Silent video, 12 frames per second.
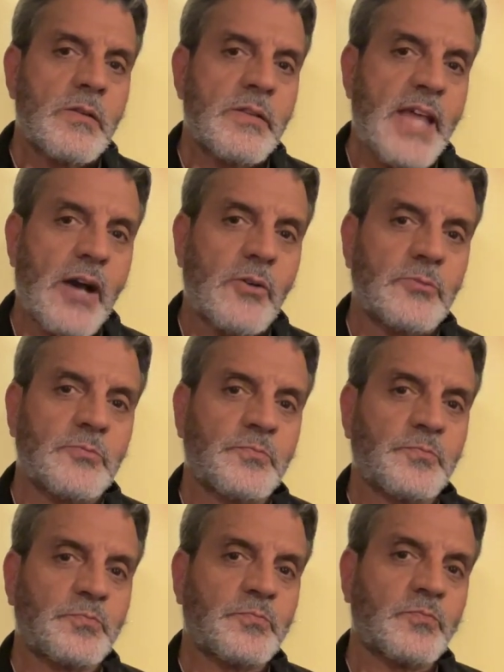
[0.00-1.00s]
Now,
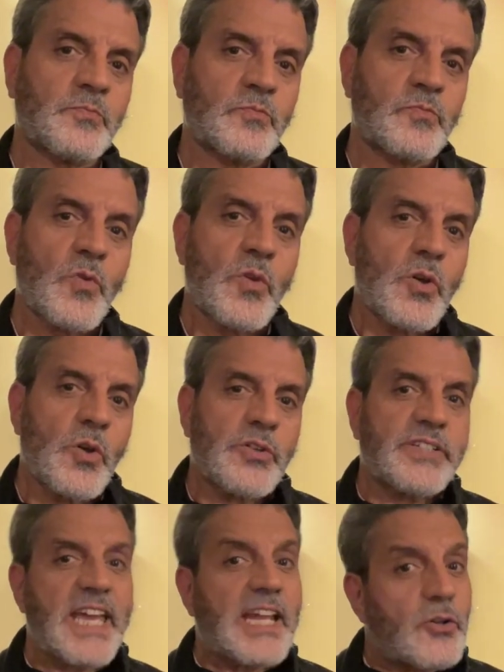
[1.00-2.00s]
her
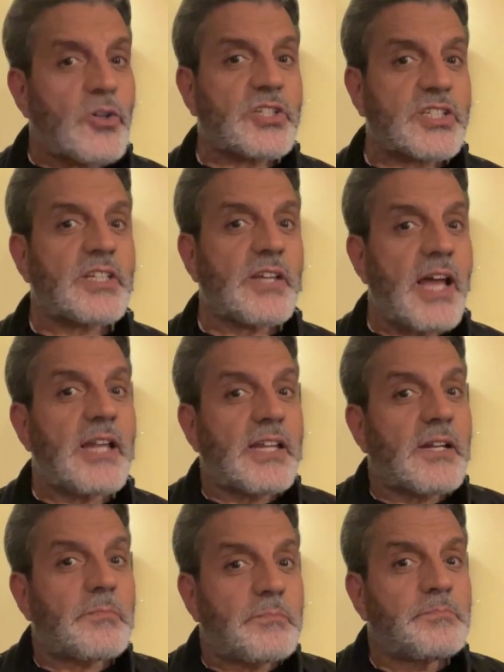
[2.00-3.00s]
day looks a
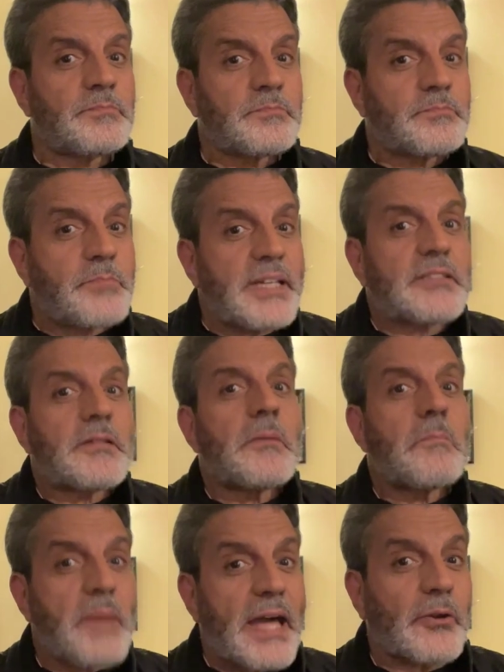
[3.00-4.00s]
little bit
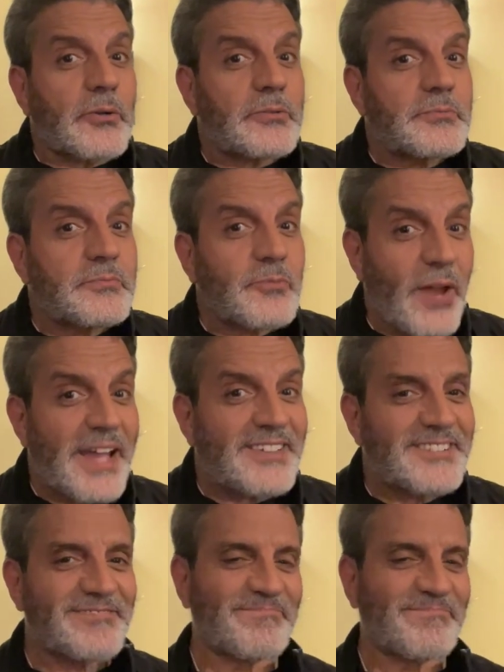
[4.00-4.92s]
better, right?